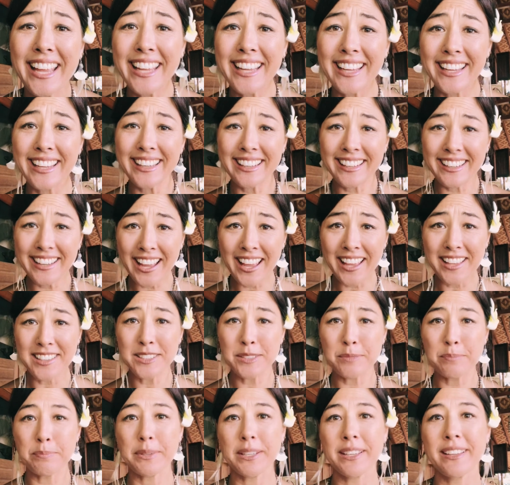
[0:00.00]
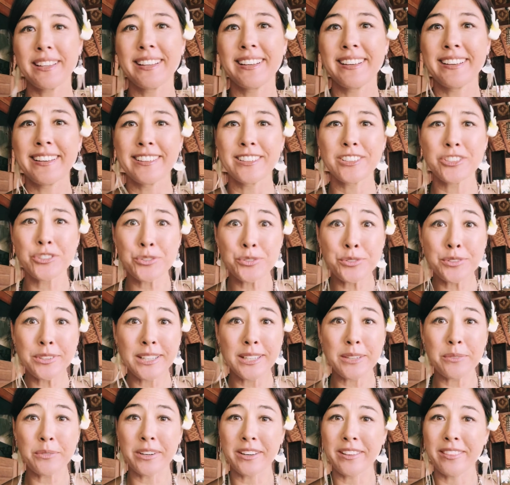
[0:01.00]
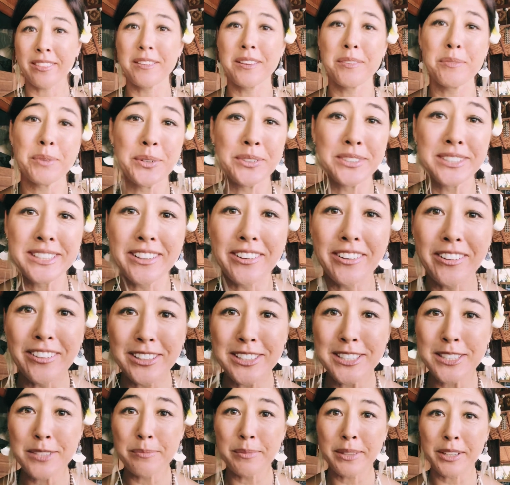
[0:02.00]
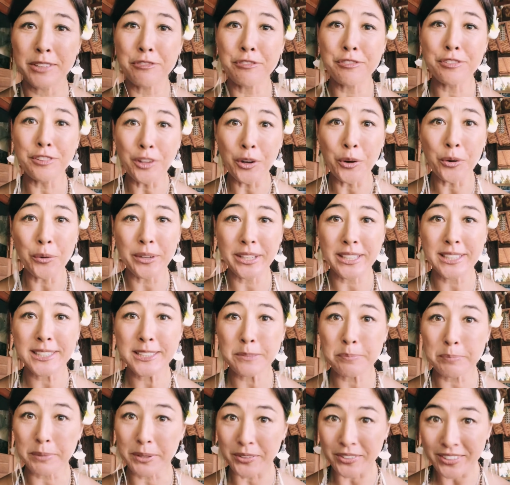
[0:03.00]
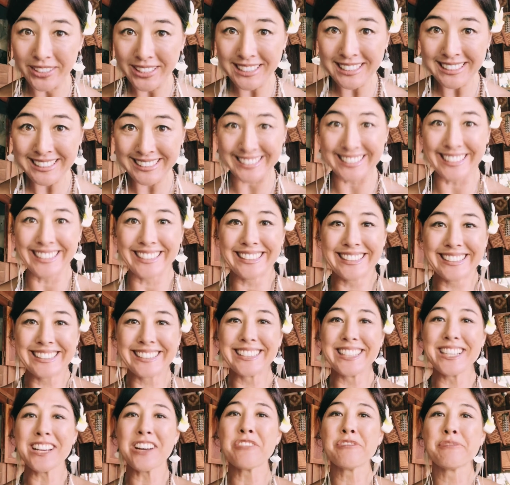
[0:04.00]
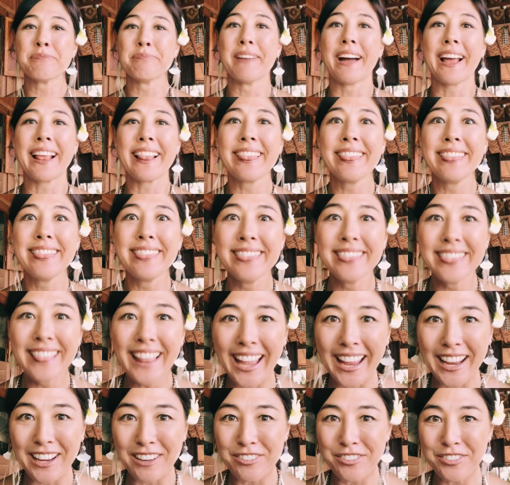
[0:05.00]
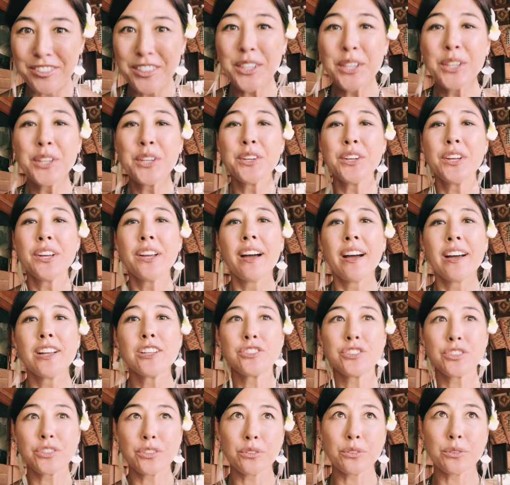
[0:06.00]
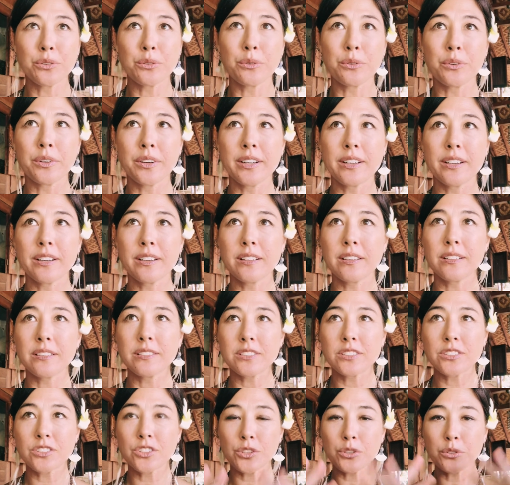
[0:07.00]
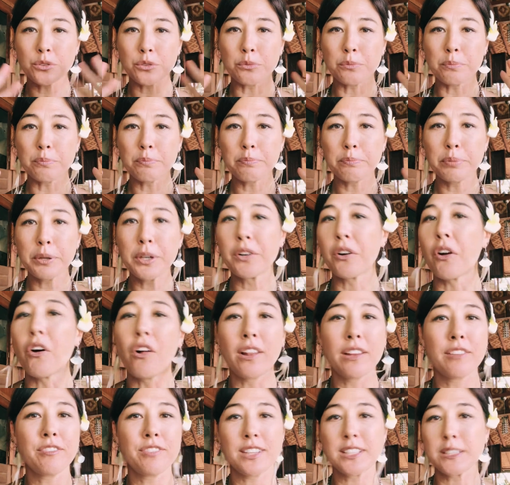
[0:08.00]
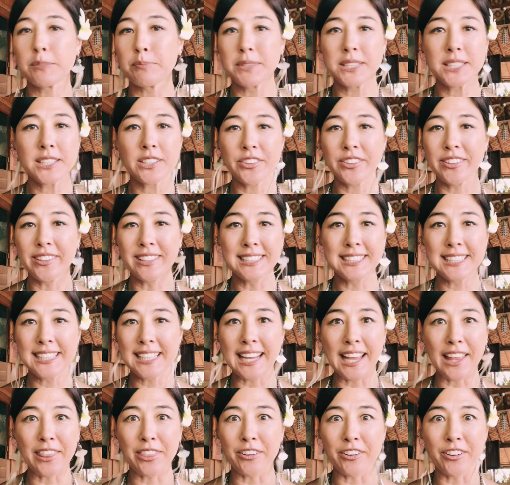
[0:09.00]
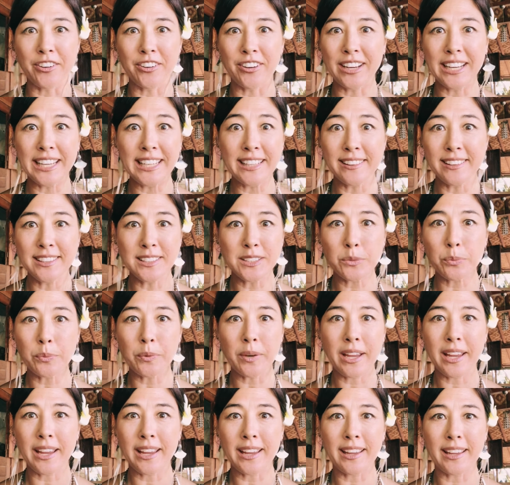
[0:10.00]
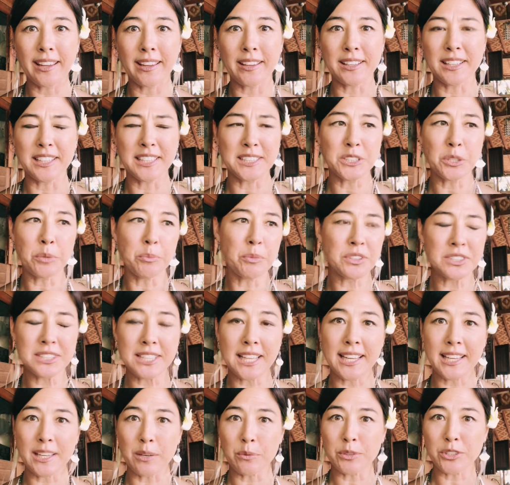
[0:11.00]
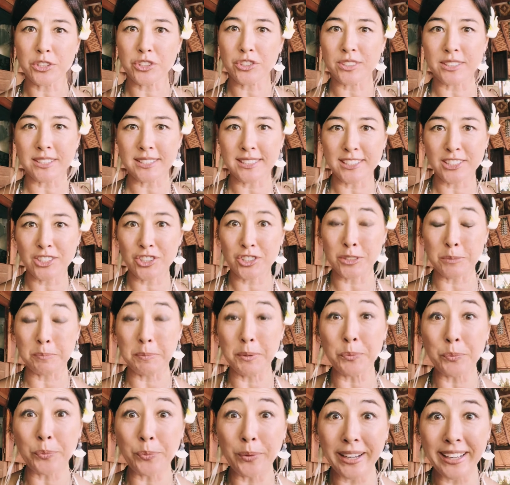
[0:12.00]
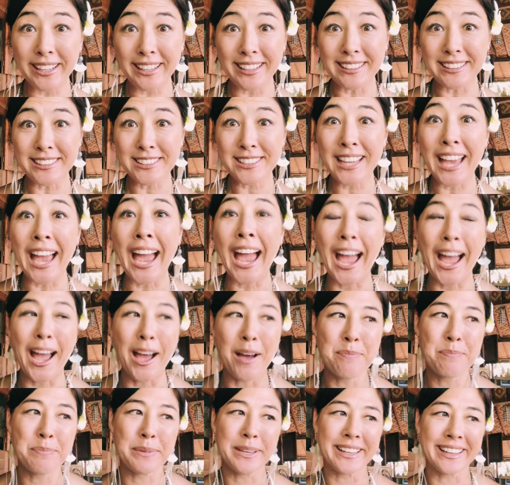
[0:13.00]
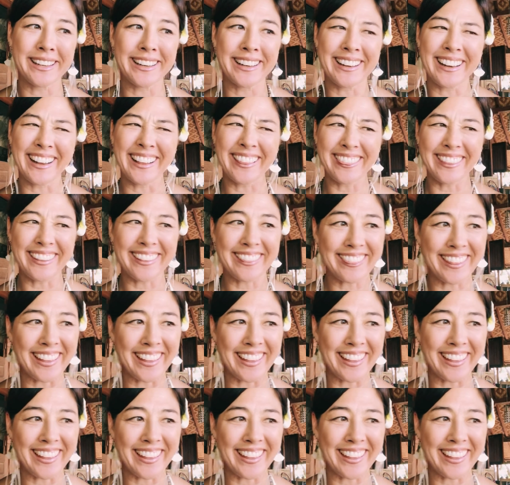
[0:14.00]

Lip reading: it has been truly one of the most ultimate flow experiences of my life to put all of this material together in this way. It's almost like it's just been waiting to happen, and I think